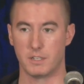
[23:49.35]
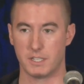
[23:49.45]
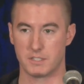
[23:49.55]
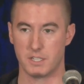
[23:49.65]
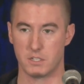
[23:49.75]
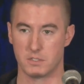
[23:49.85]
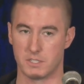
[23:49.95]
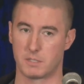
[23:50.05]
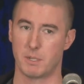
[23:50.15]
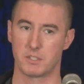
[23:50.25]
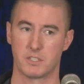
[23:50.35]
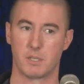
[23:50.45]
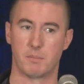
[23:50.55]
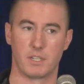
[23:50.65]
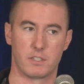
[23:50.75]
destinations, especially
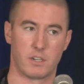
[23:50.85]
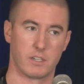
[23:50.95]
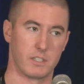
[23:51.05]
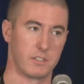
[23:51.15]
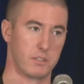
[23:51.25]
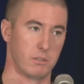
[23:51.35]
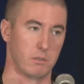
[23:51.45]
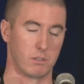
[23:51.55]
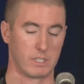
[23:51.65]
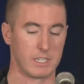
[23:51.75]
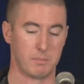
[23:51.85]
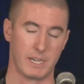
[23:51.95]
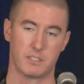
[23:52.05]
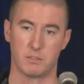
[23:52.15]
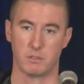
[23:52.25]
something targeted to or linked
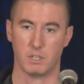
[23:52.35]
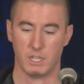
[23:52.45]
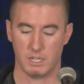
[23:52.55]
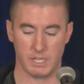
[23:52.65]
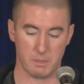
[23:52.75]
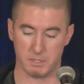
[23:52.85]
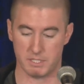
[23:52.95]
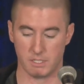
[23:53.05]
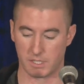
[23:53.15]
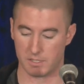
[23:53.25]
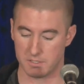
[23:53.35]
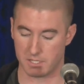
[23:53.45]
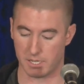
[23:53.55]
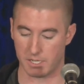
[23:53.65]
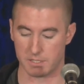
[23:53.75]
back to an APT like these
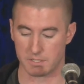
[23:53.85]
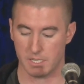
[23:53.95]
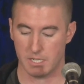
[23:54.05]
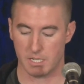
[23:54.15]
guys.